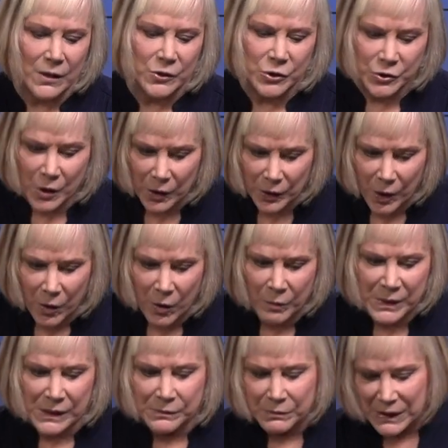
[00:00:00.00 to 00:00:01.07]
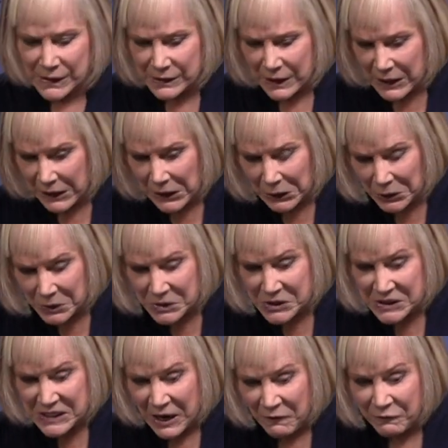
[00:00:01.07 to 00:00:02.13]
Shalom includes
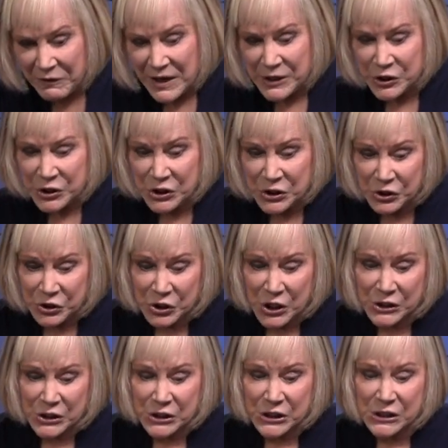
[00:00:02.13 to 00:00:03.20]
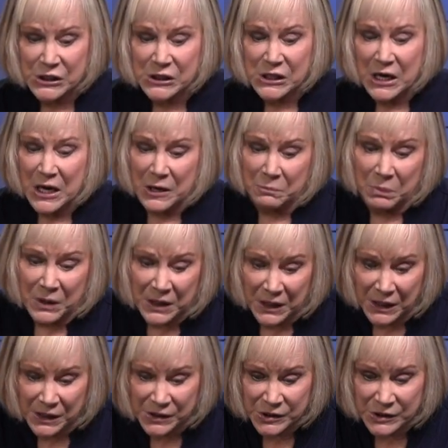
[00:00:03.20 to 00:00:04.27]
salvation, justice, and
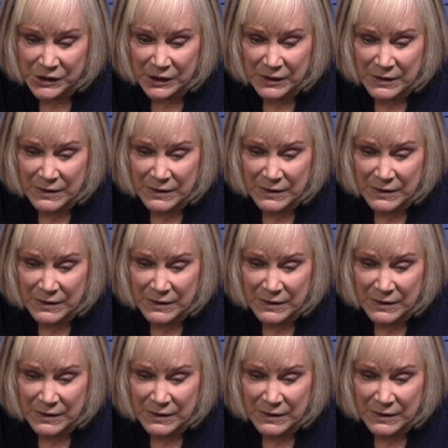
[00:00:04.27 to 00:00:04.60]
peace.